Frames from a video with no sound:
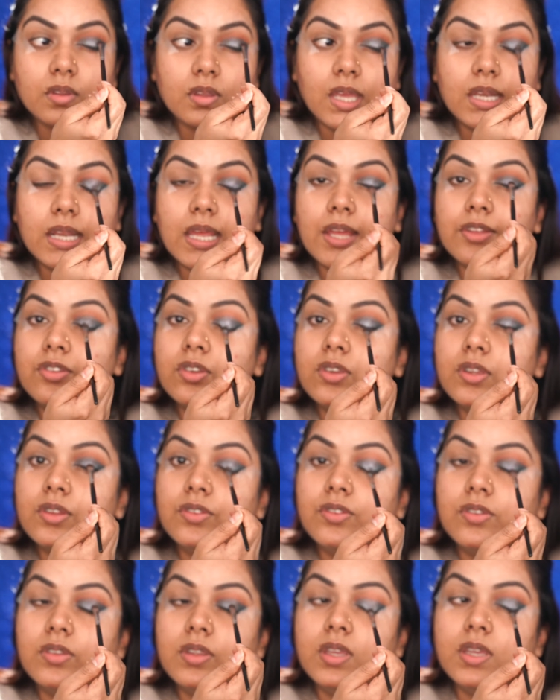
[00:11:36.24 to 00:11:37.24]
And as you can
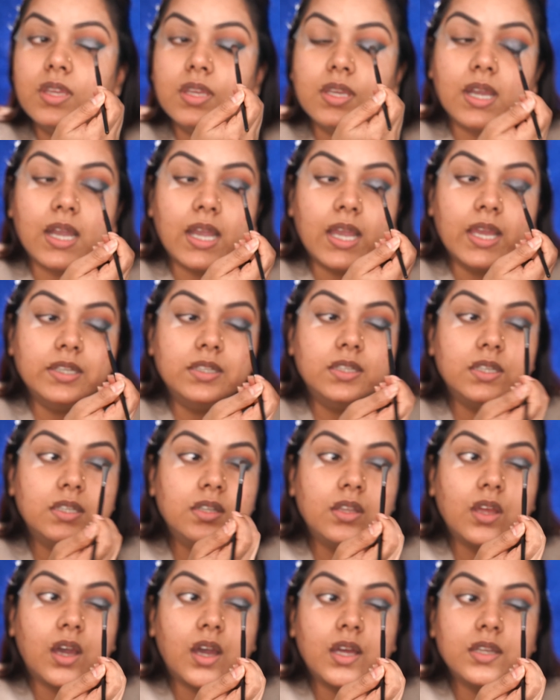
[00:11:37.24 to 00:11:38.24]
see, I did
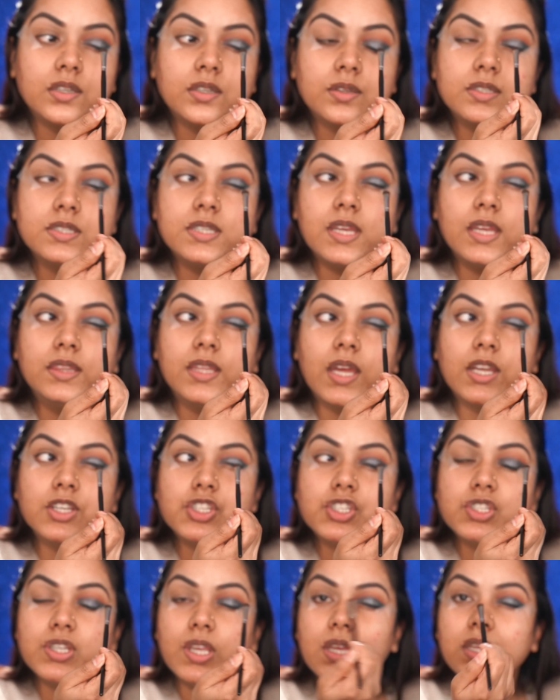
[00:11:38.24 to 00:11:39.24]
not take that
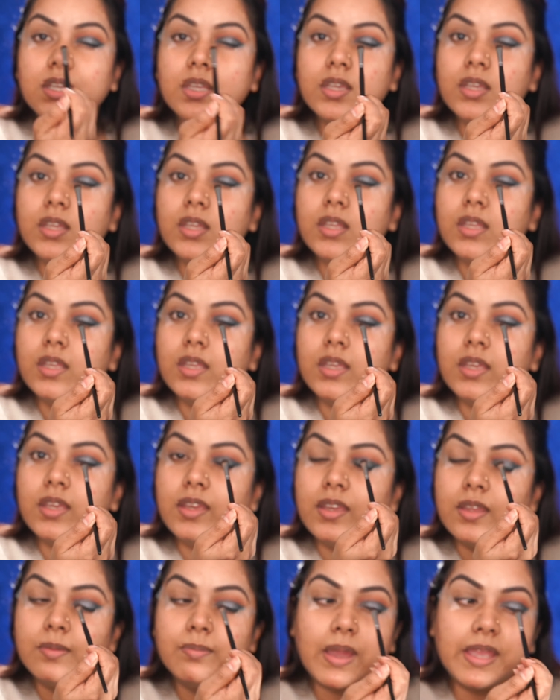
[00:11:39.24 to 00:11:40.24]
shade
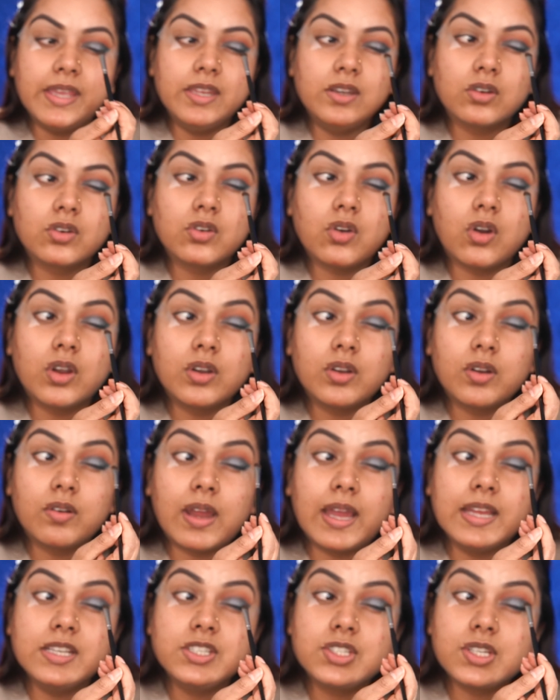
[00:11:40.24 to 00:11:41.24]
in my inner corner.
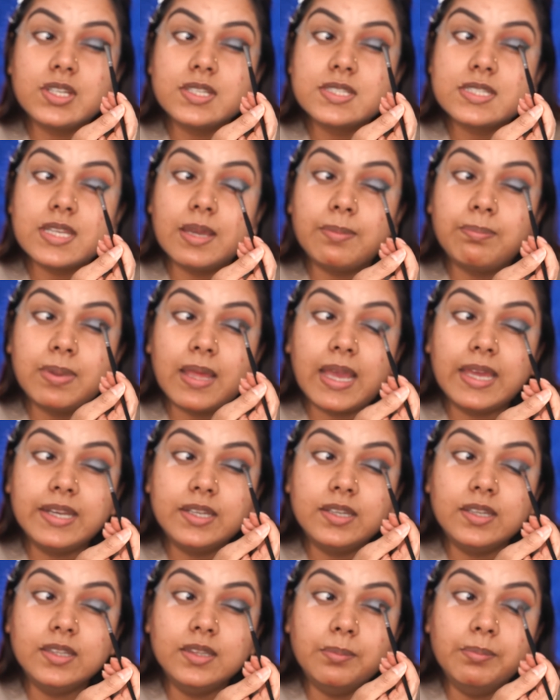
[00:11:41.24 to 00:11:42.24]
I just applied
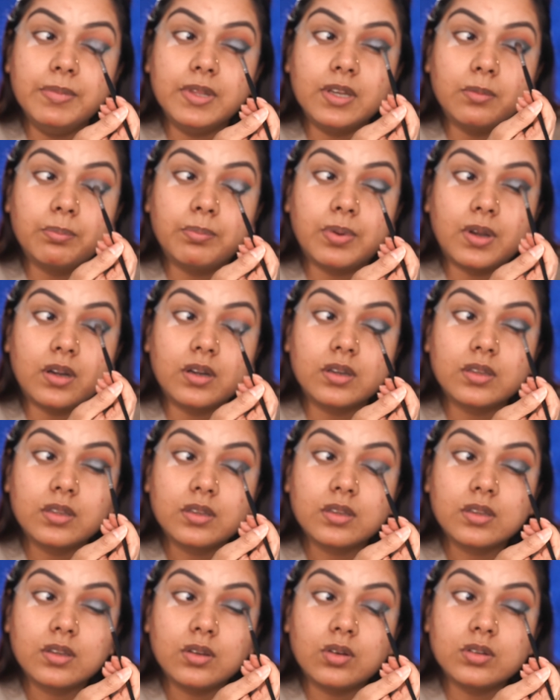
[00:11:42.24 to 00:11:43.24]
it in the middle part
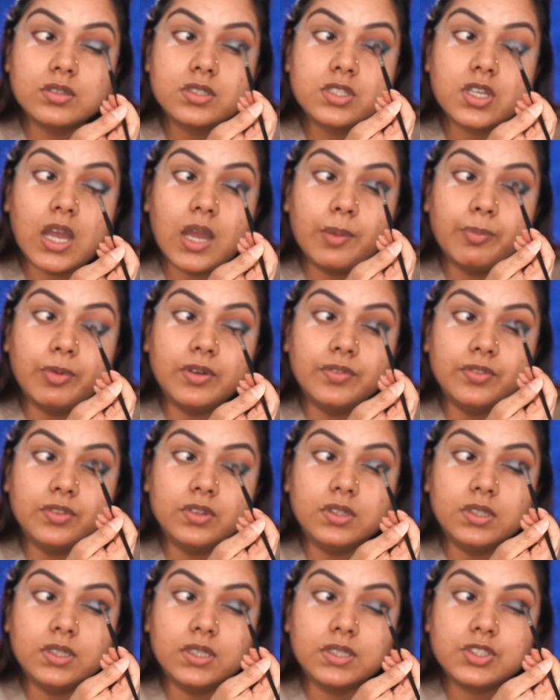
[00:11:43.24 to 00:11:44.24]
on top of
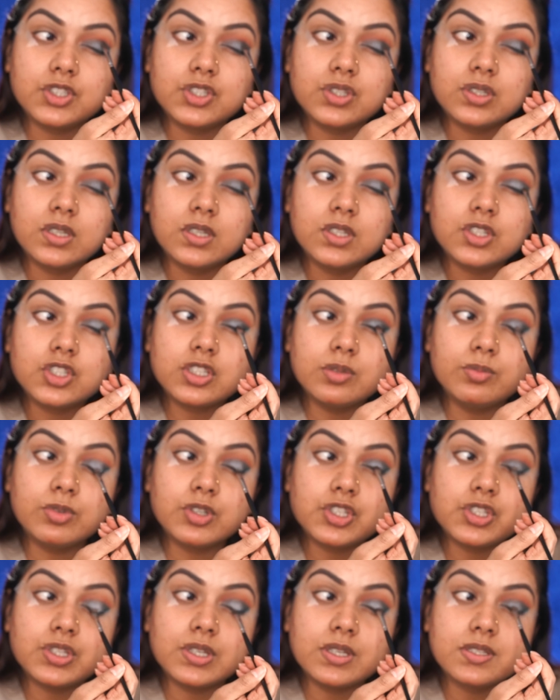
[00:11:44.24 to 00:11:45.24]
the shimmer
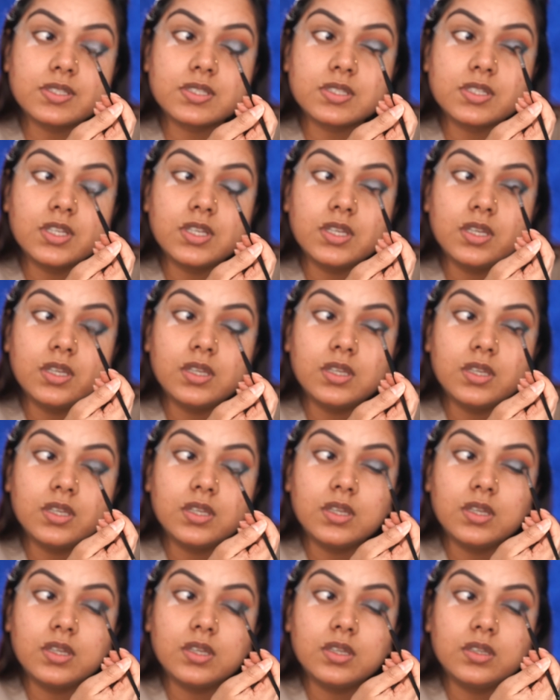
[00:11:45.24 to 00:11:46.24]
shades
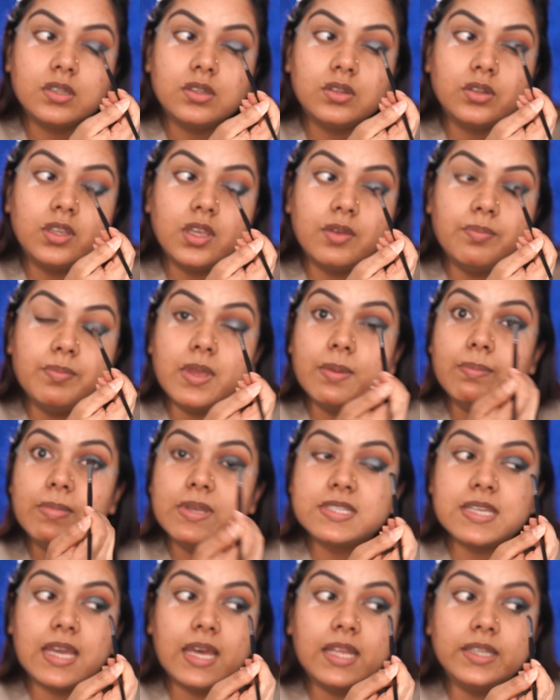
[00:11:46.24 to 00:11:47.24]
to give me a
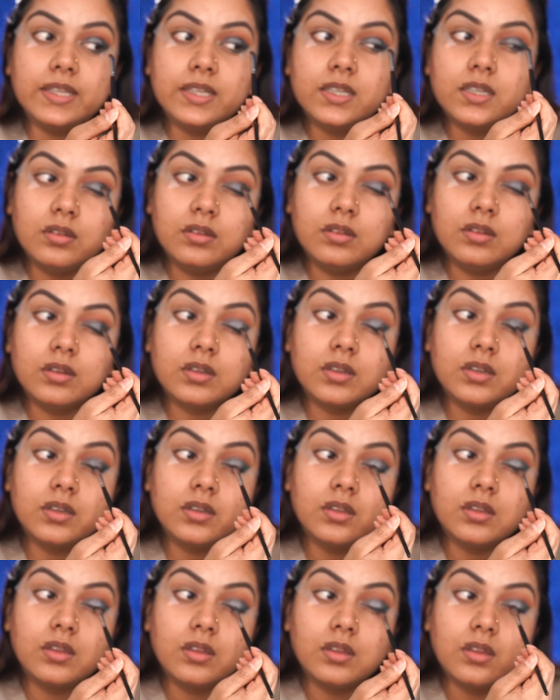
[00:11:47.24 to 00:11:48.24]
metallic look.
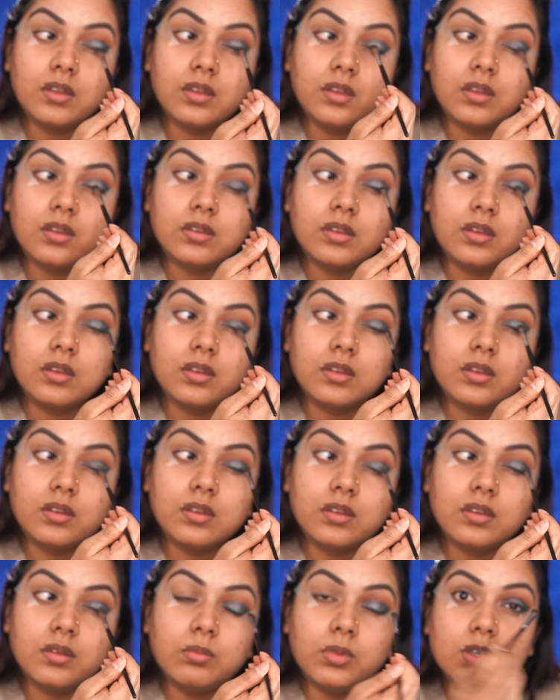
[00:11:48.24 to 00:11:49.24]

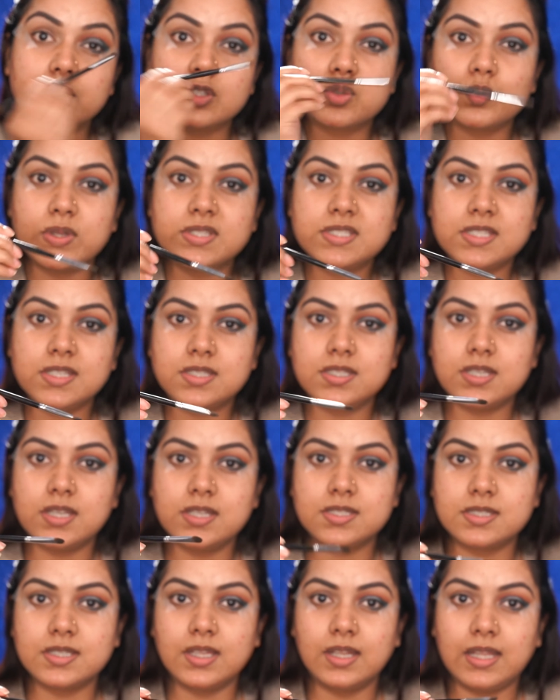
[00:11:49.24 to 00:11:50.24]
Because once it
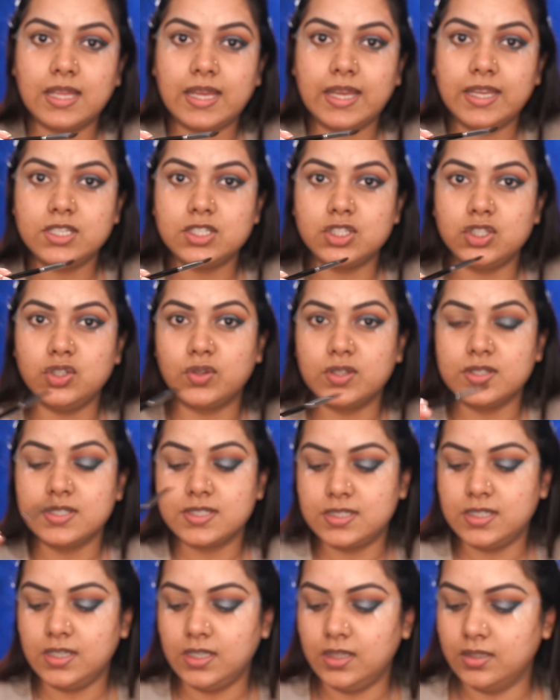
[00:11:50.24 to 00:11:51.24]
hits the light, you can
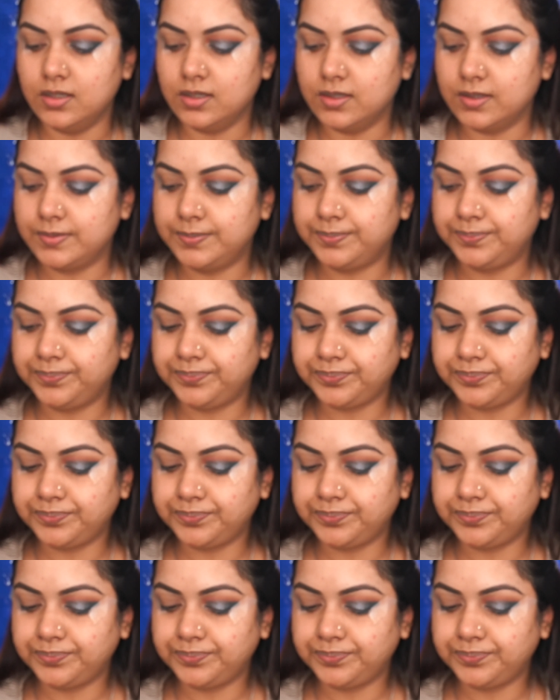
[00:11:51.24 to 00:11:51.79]
see the